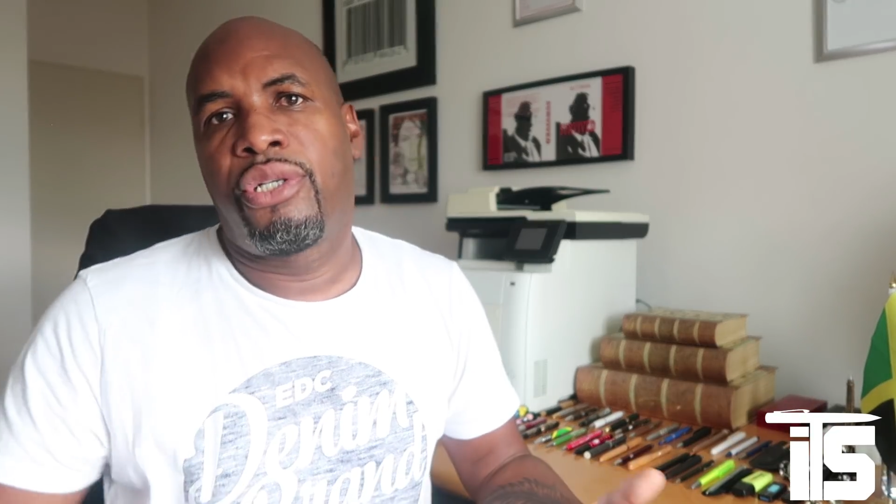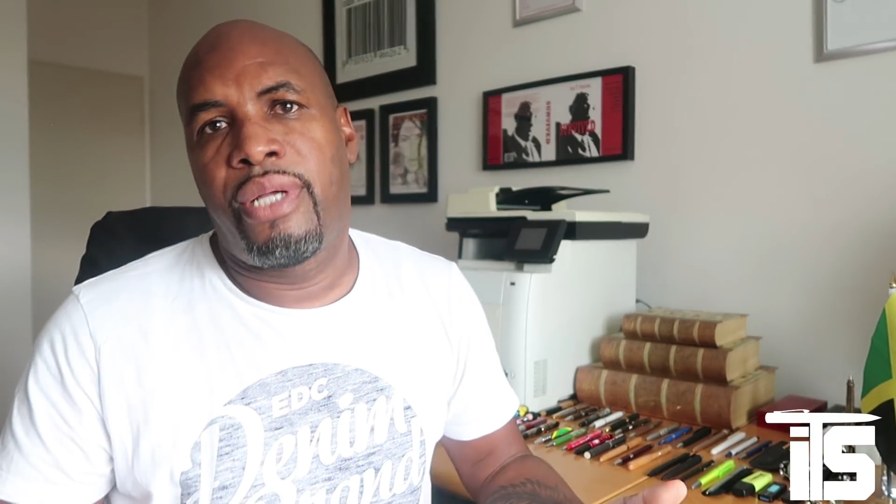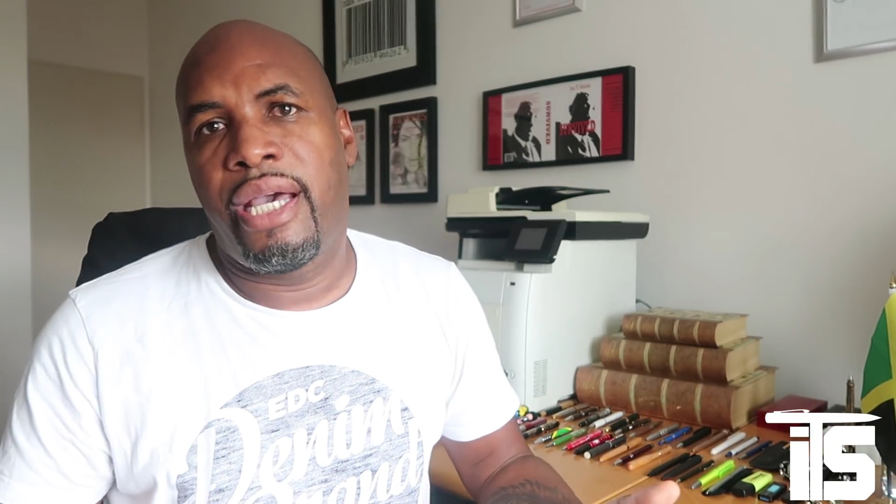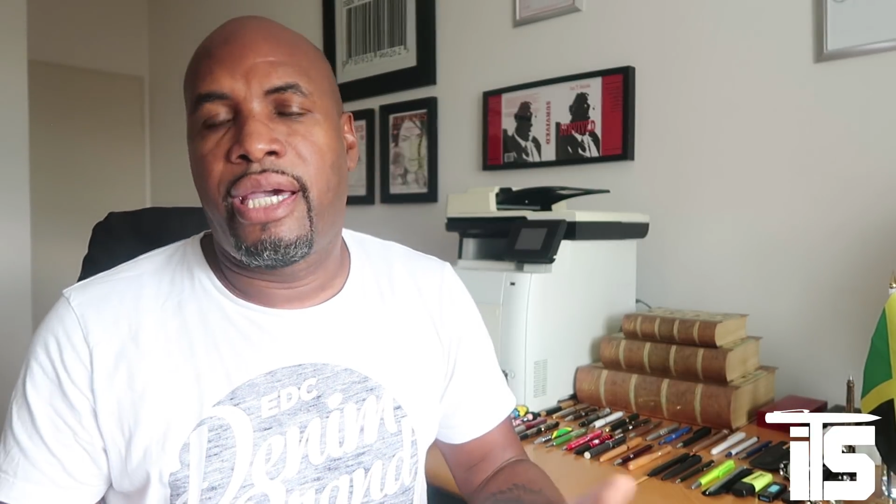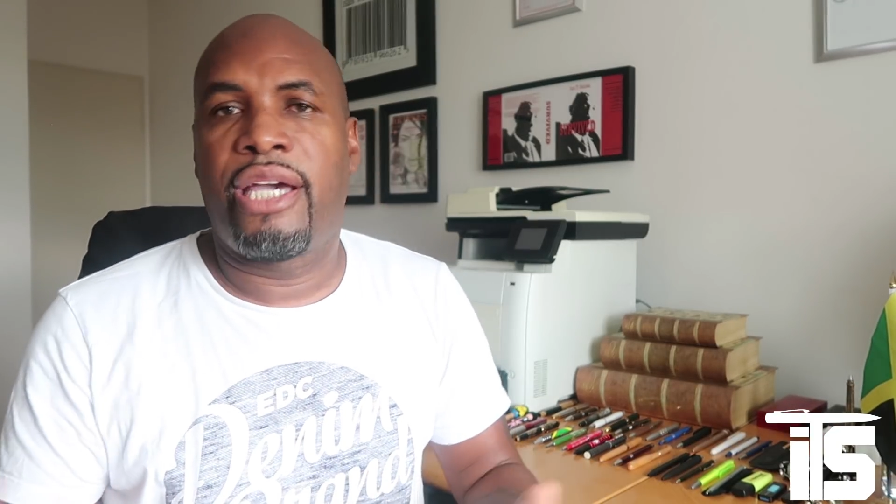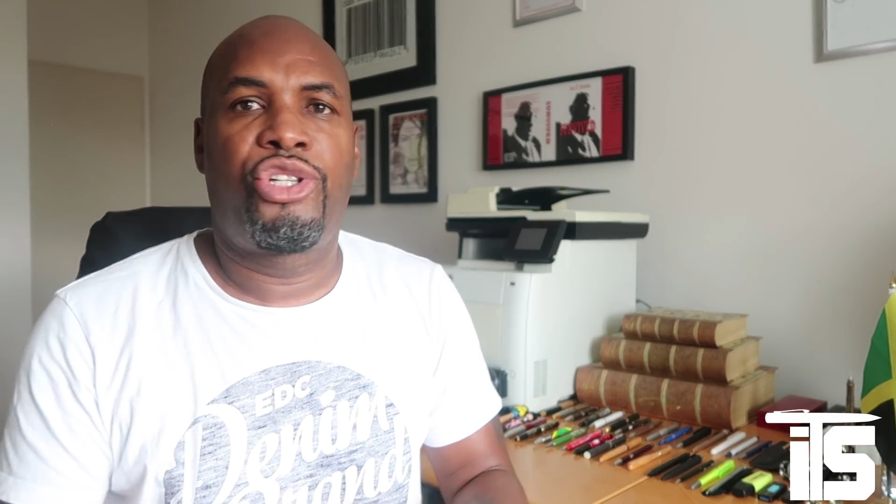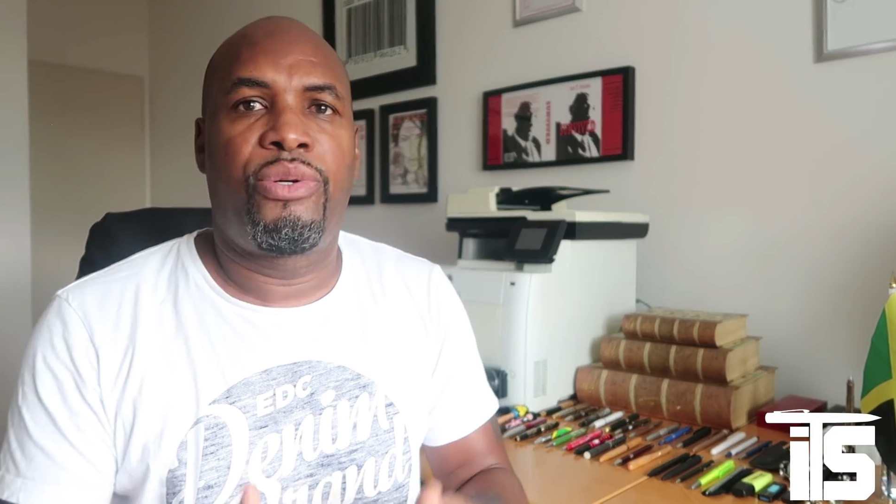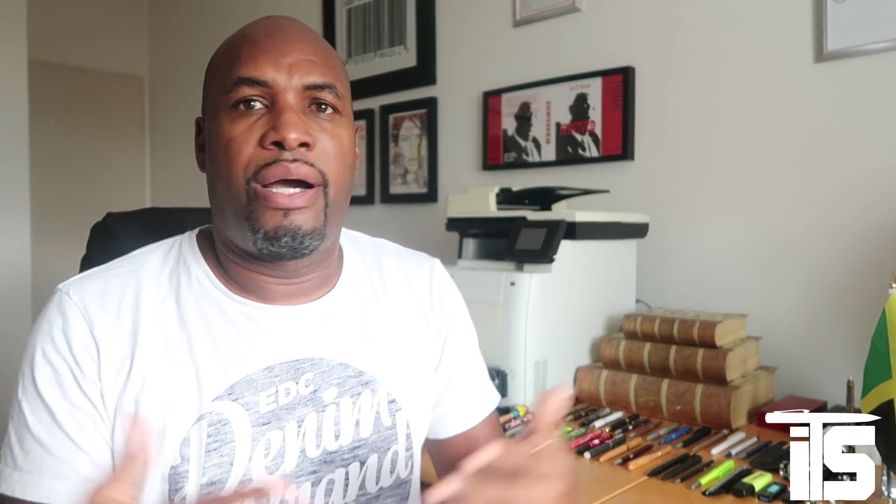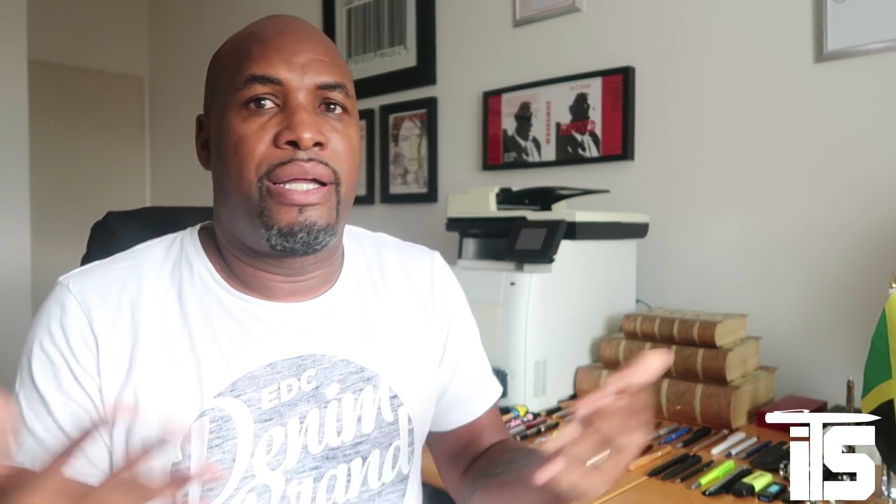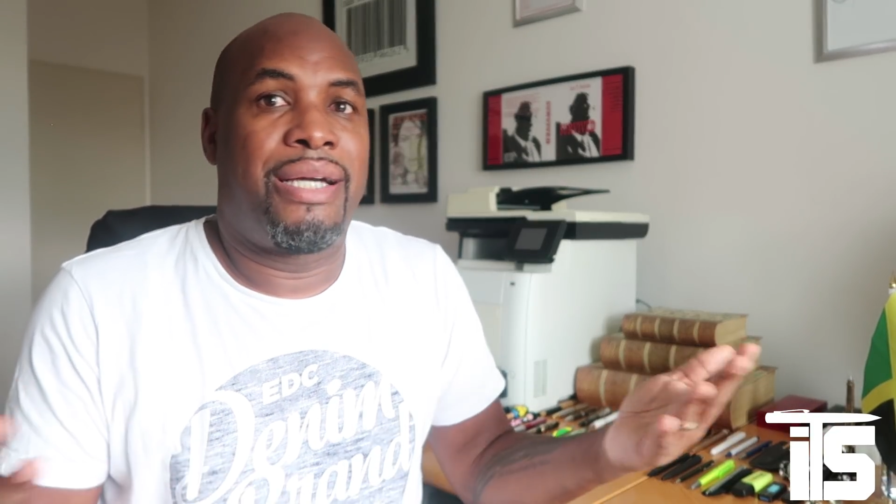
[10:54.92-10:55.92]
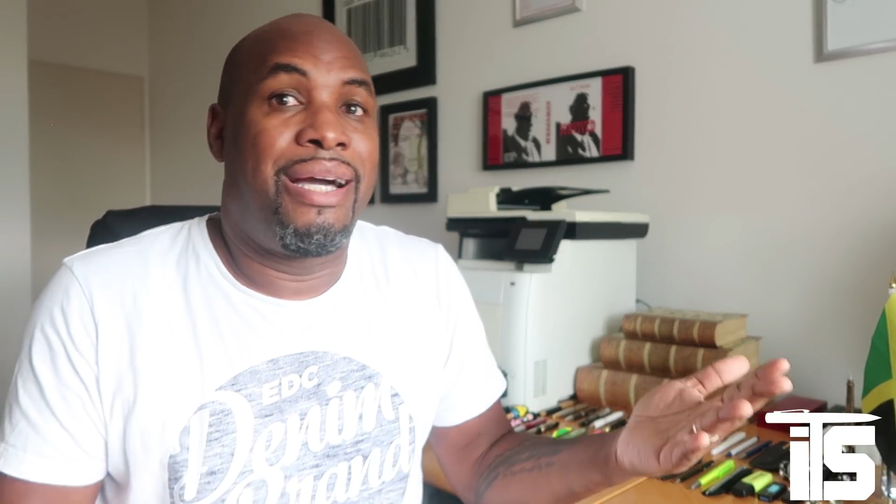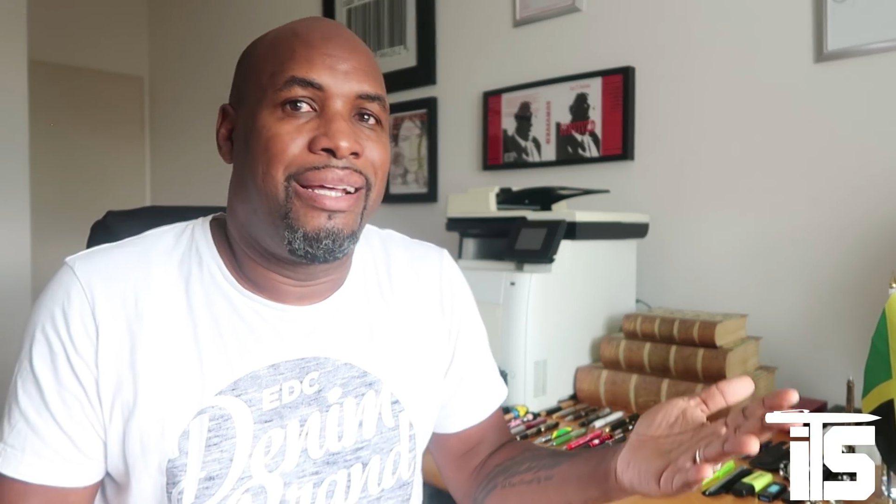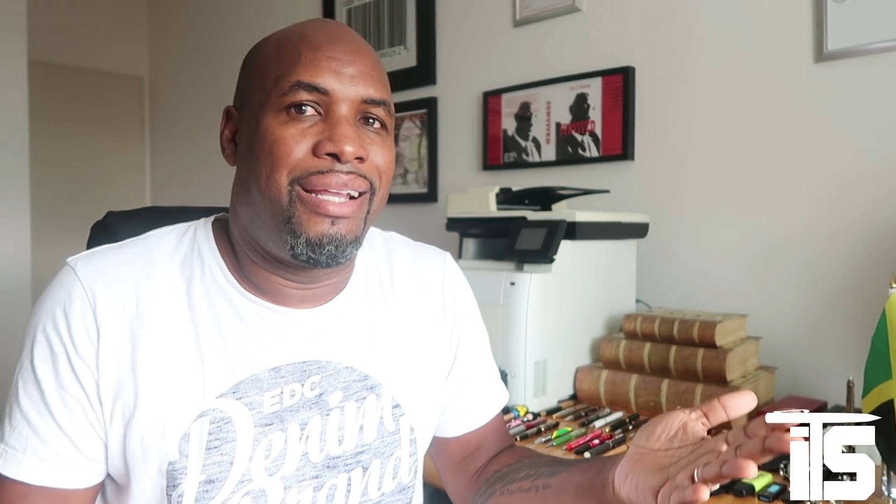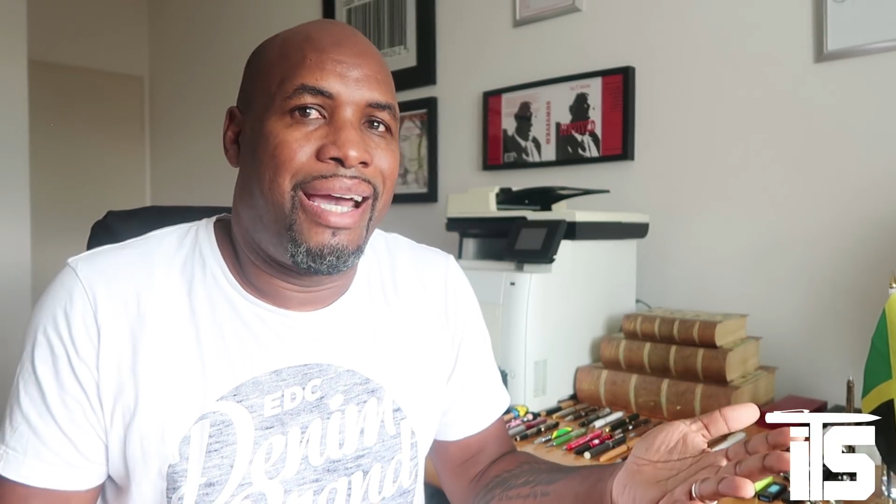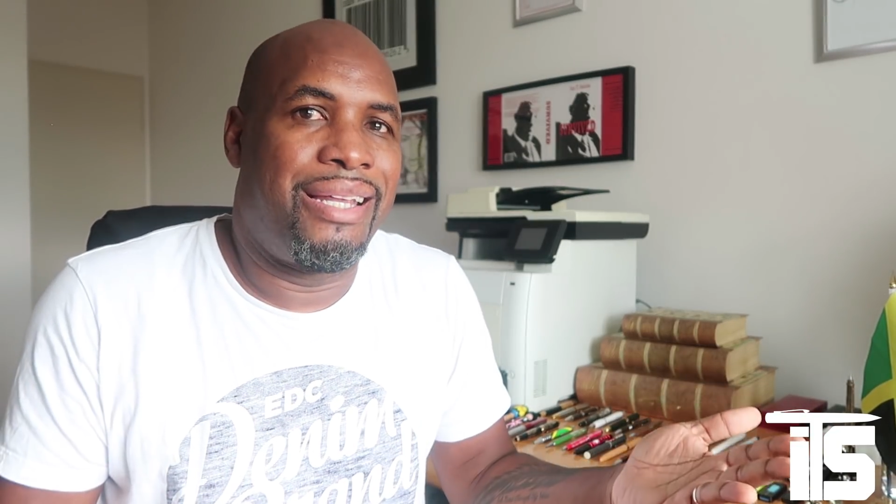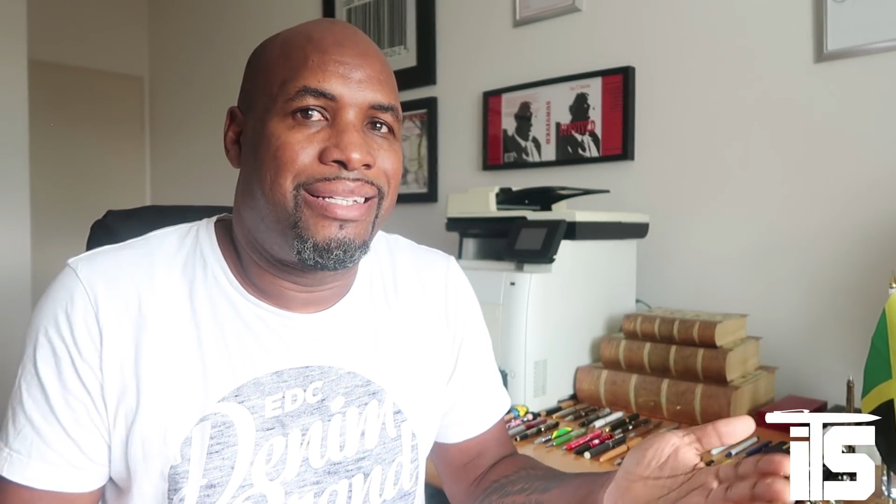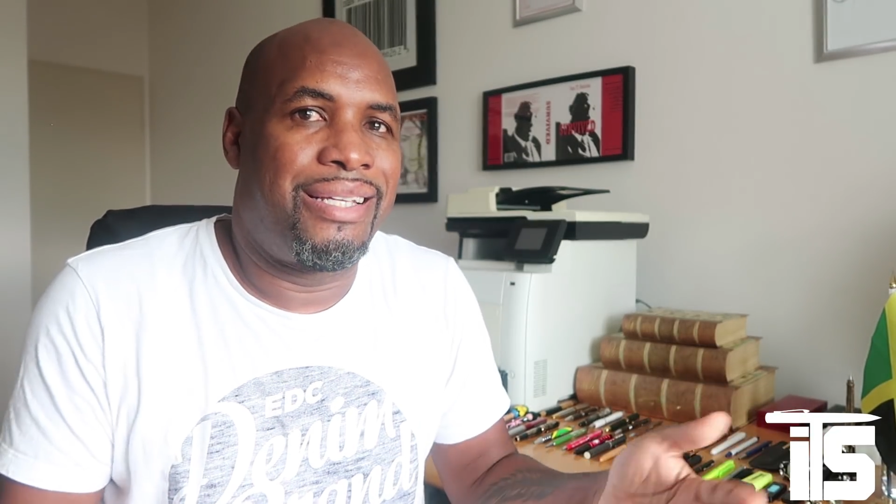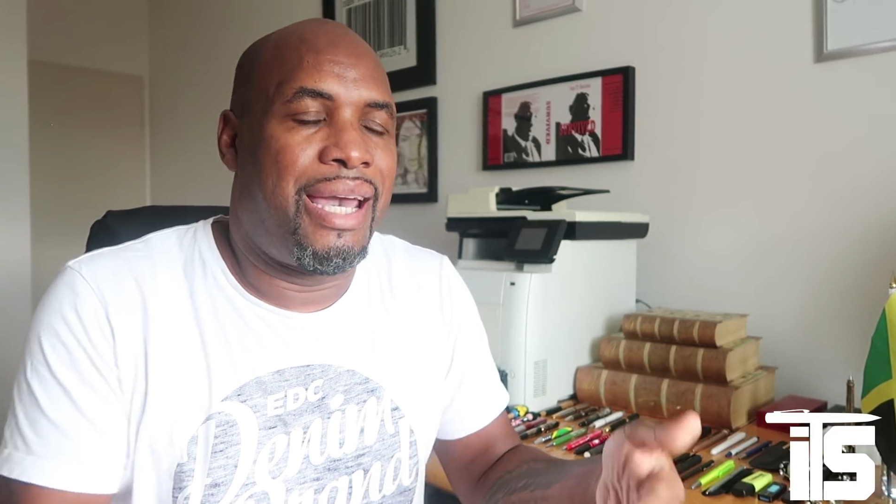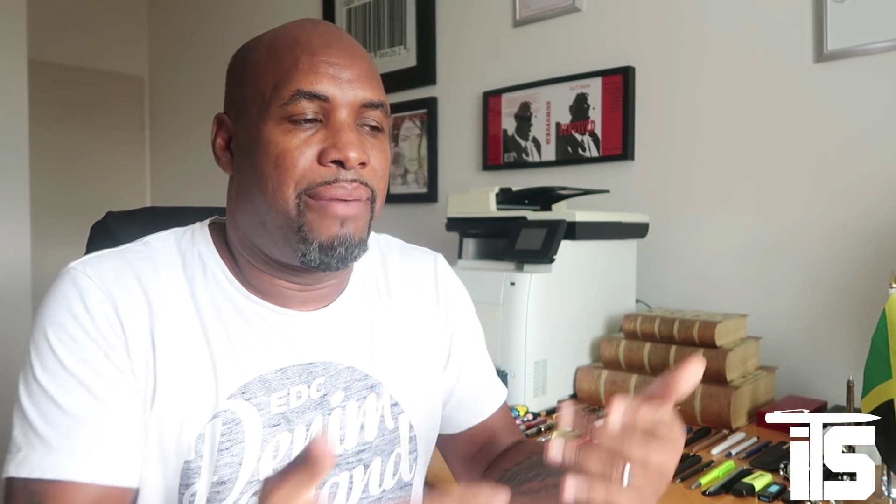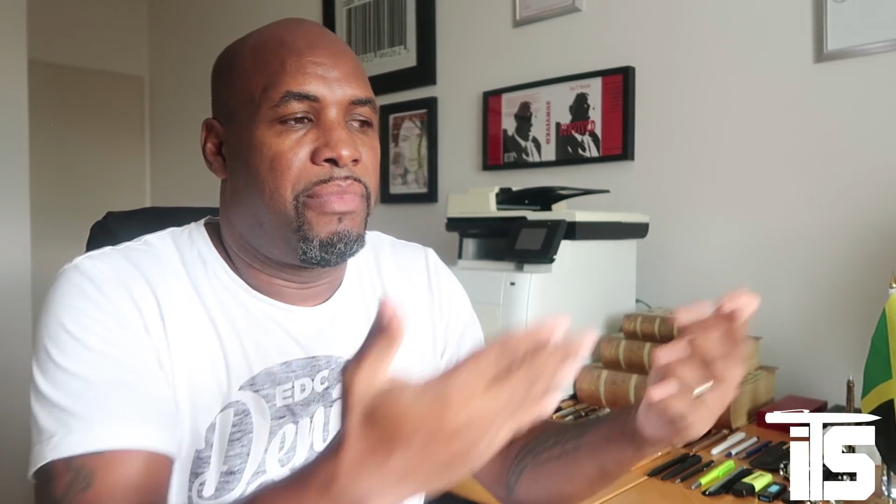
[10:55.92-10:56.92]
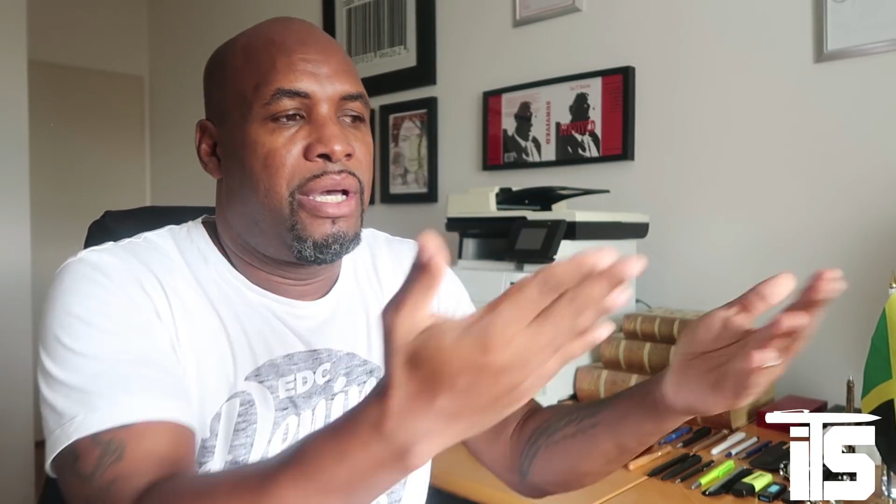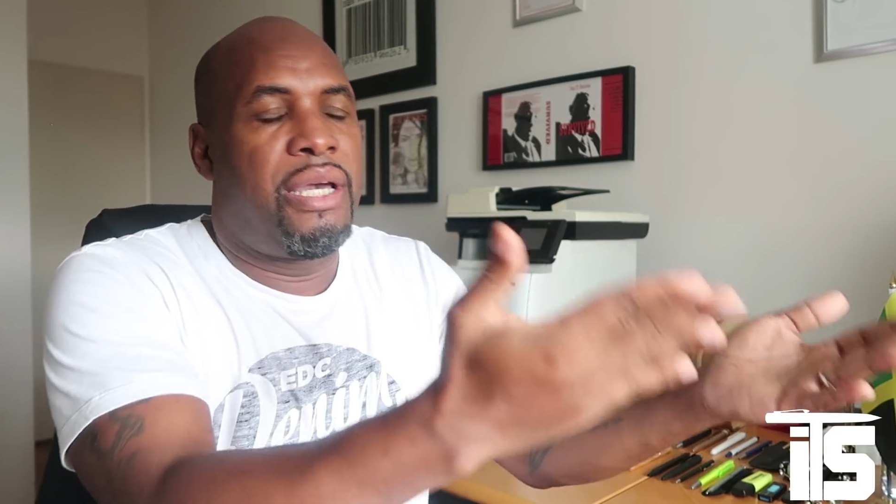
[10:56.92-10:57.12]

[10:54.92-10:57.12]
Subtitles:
so they kicked you out. Kind of like the same.